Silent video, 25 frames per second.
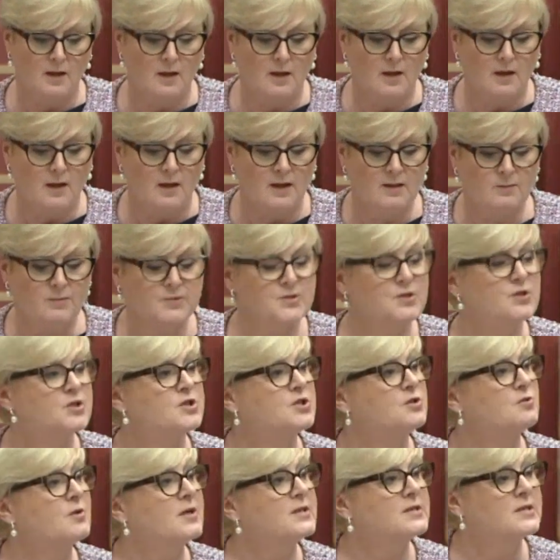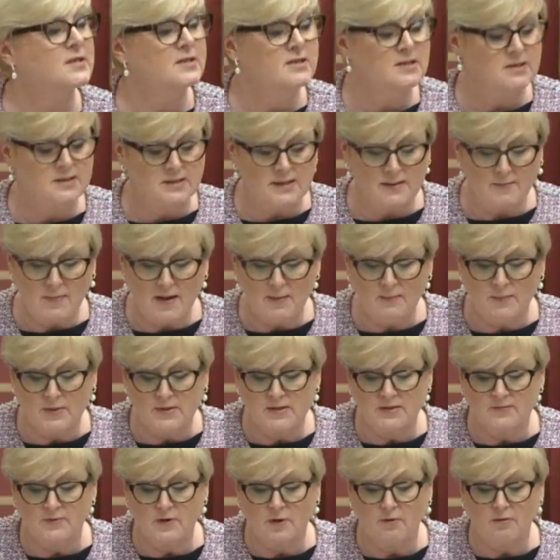It was distressing to see members
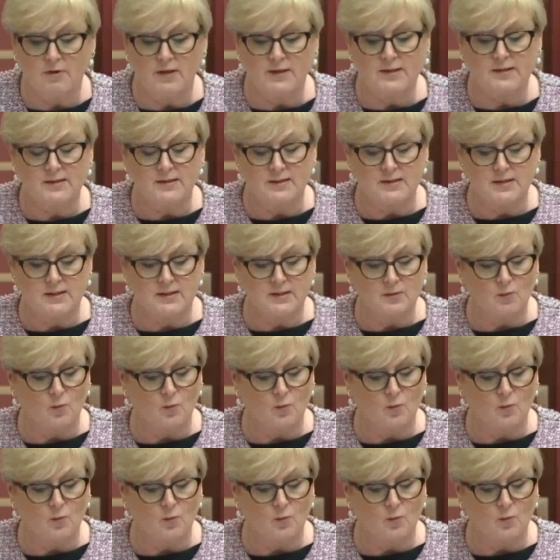of the Greens